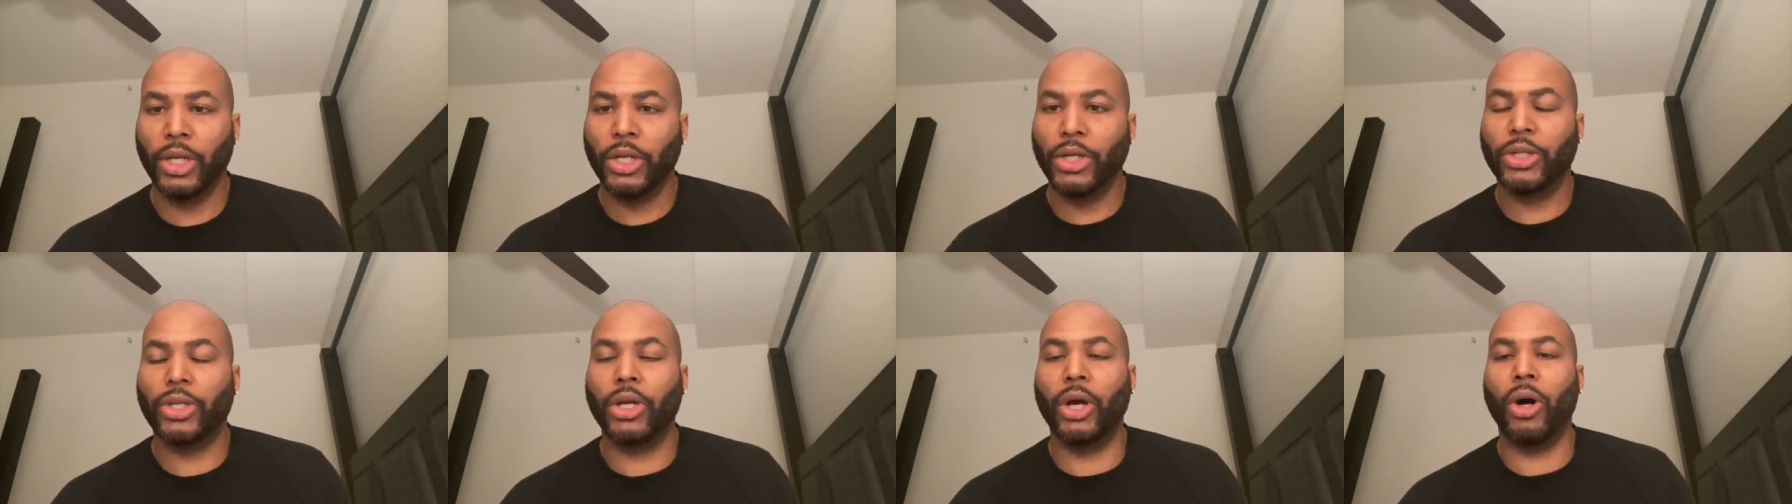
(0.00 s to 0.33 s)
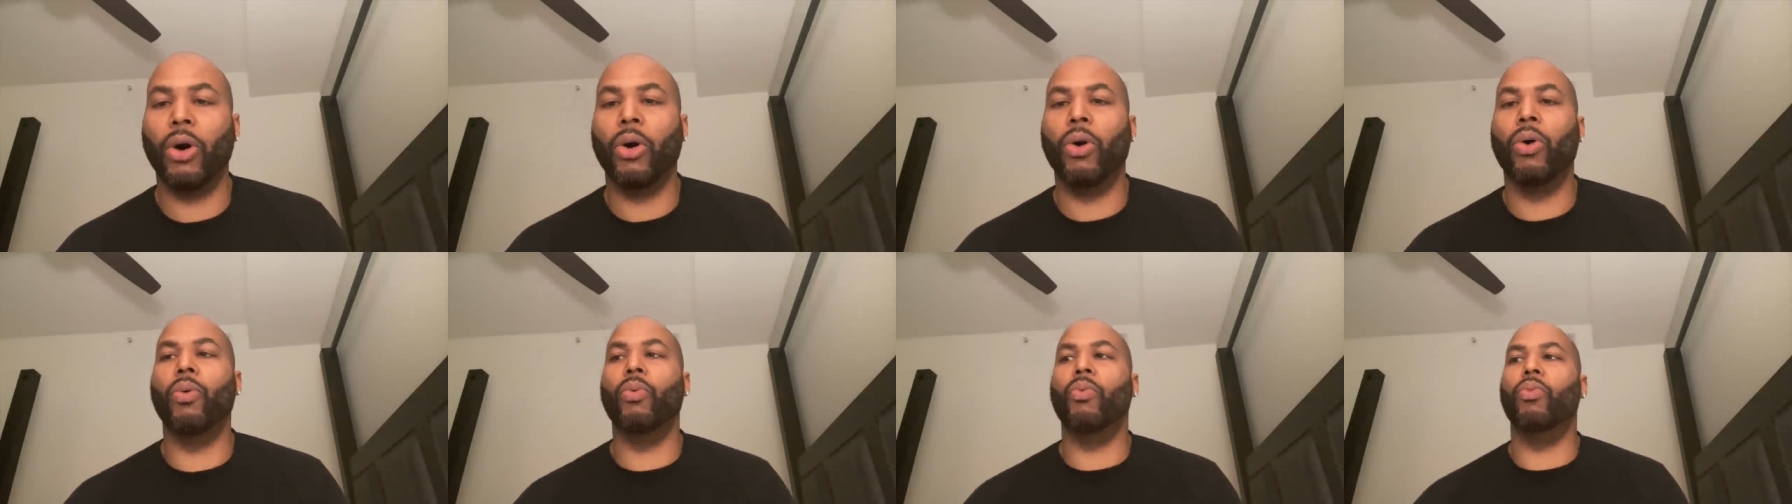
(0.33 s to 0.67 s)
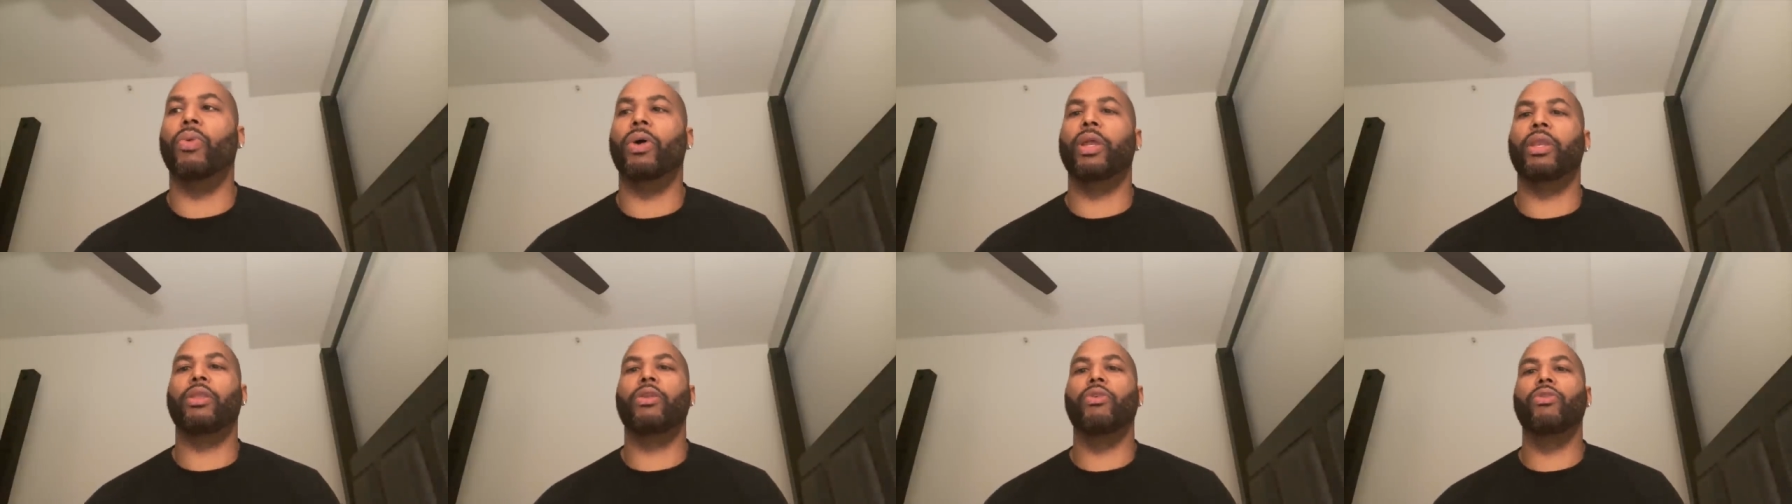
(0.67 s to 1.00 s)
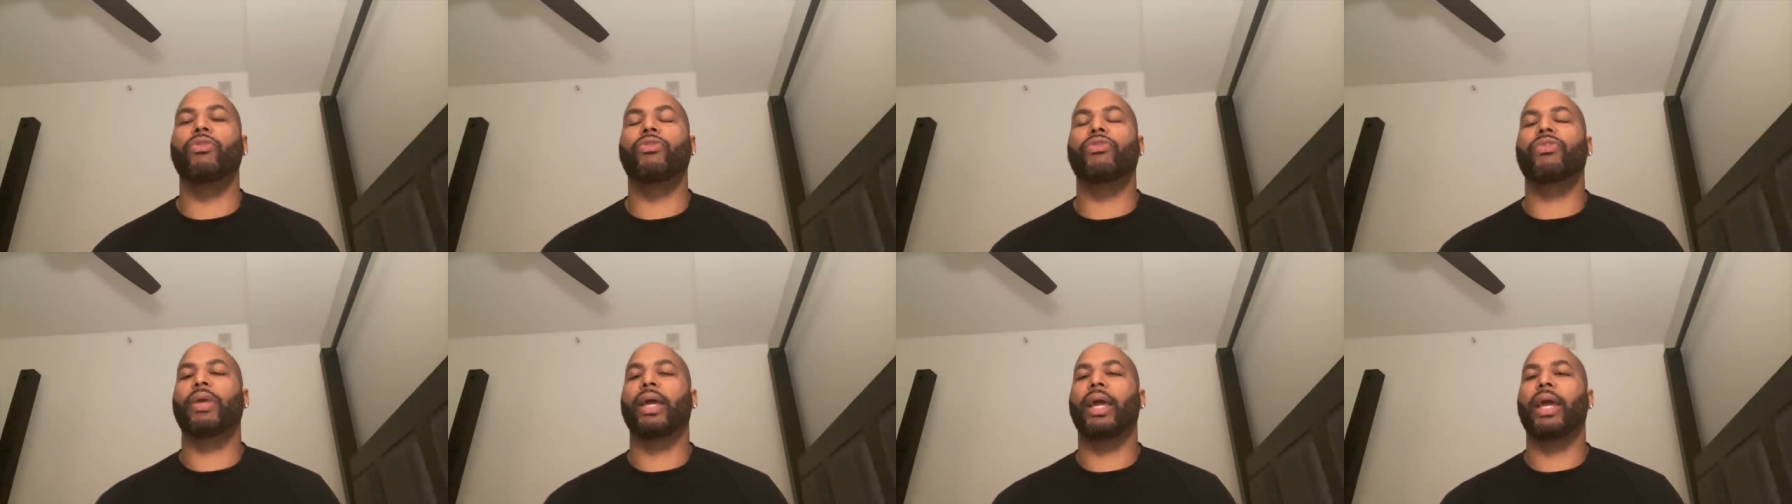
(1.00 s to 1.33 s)
So when
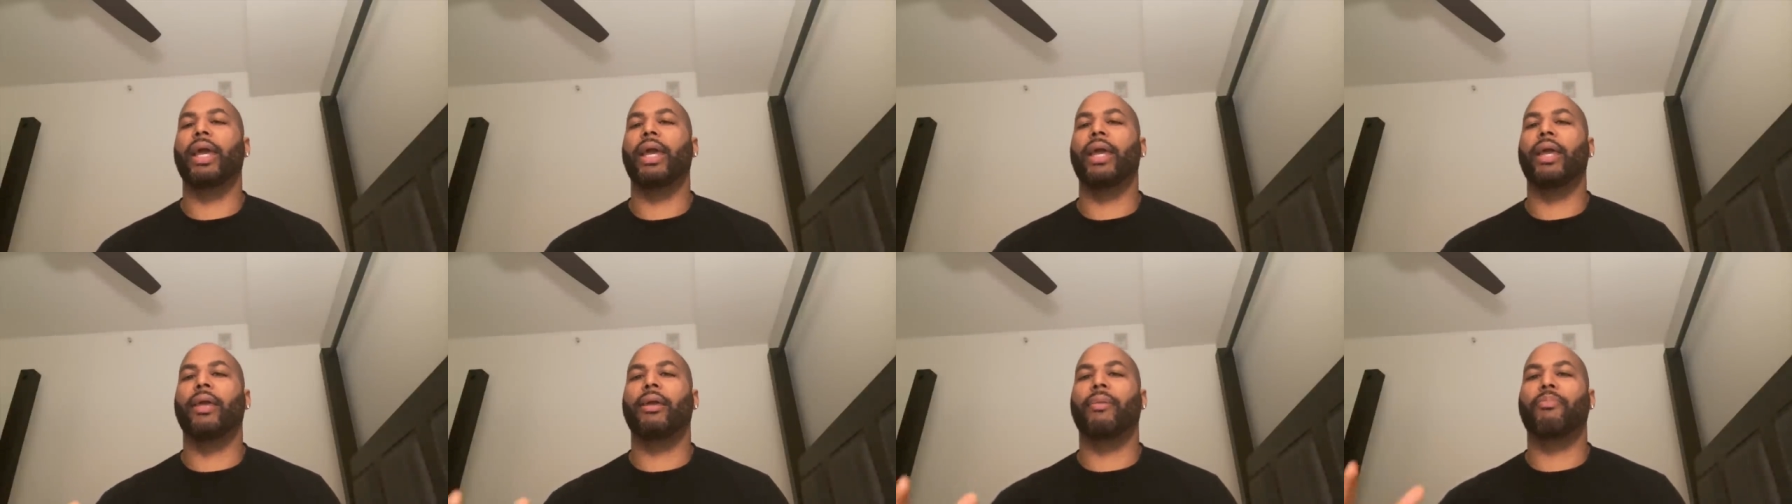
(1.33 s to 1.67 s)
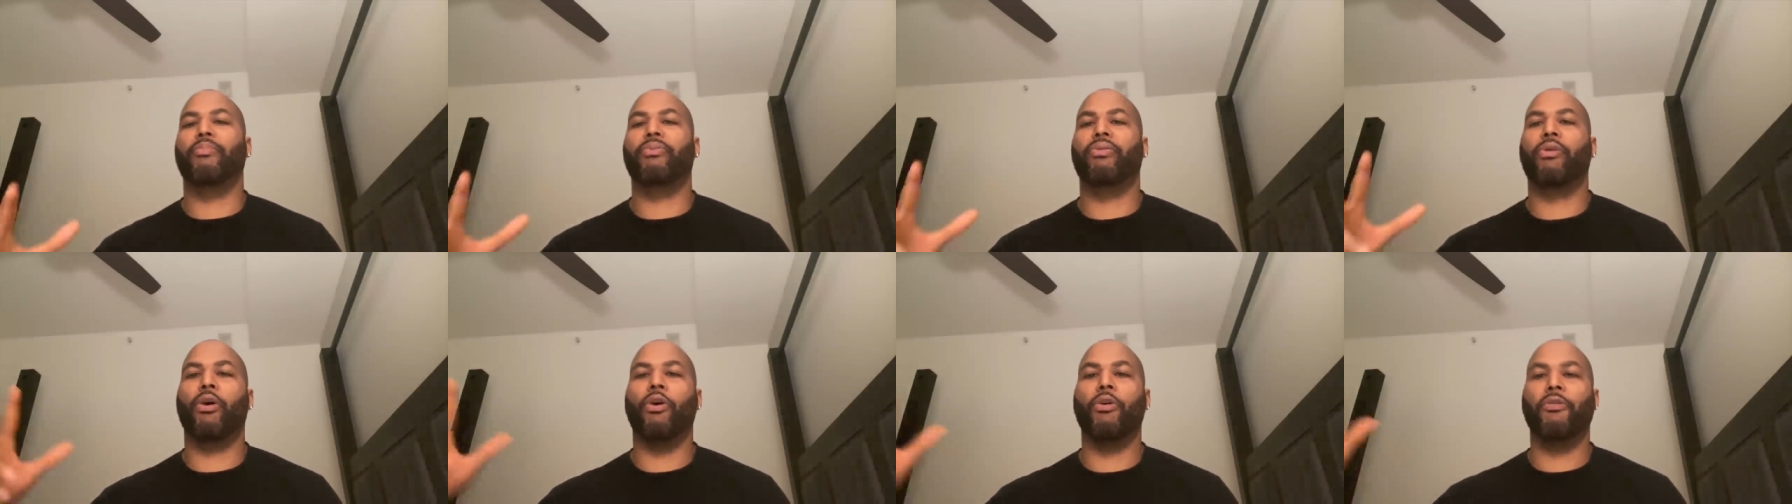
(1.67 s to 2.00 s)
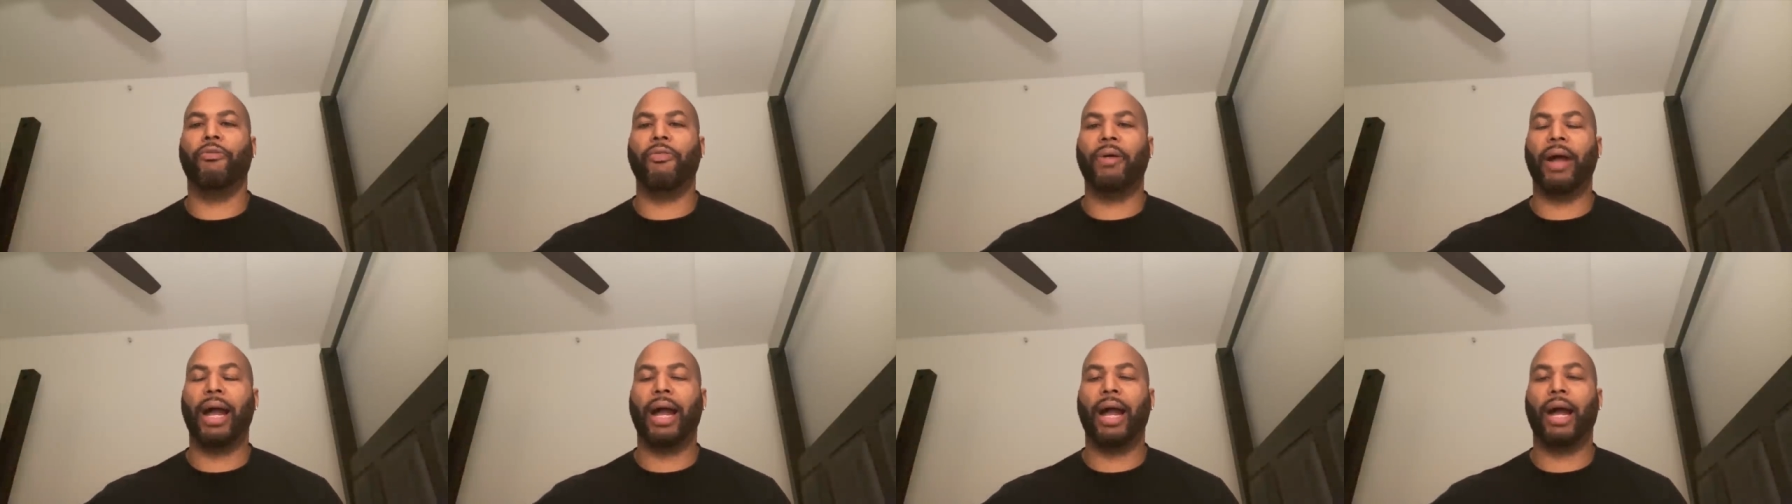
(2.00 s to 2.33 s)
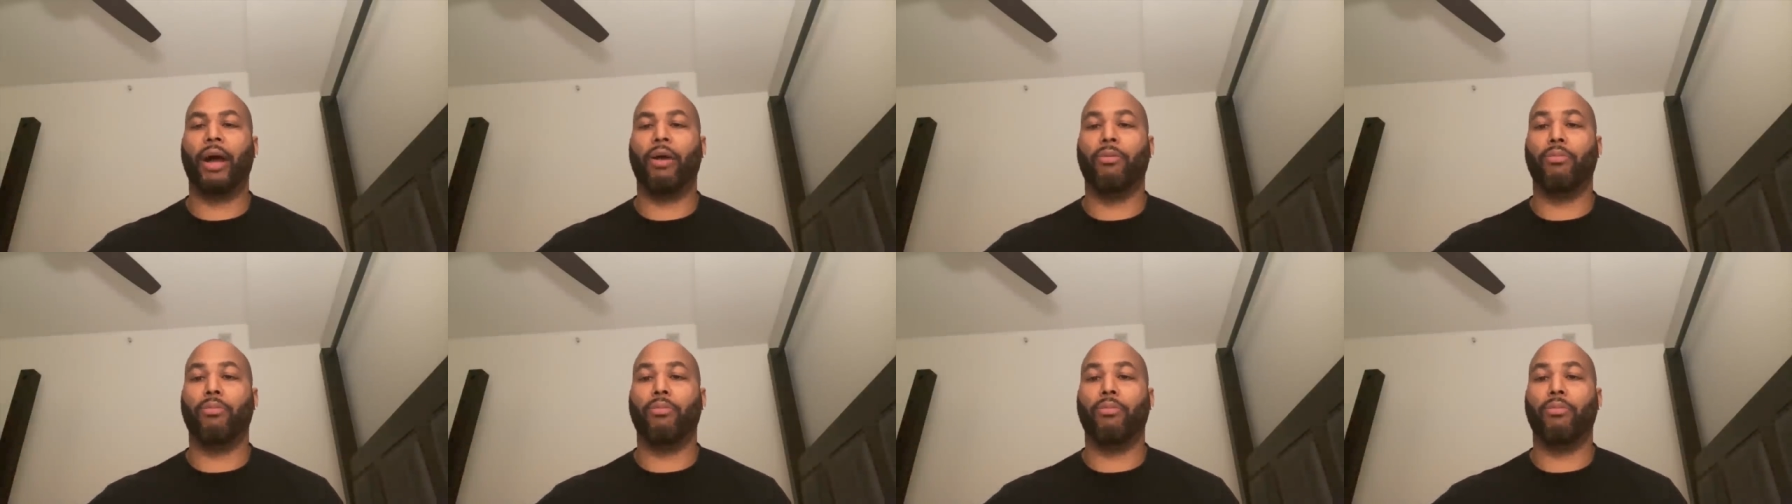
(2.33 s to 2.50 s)
you say profile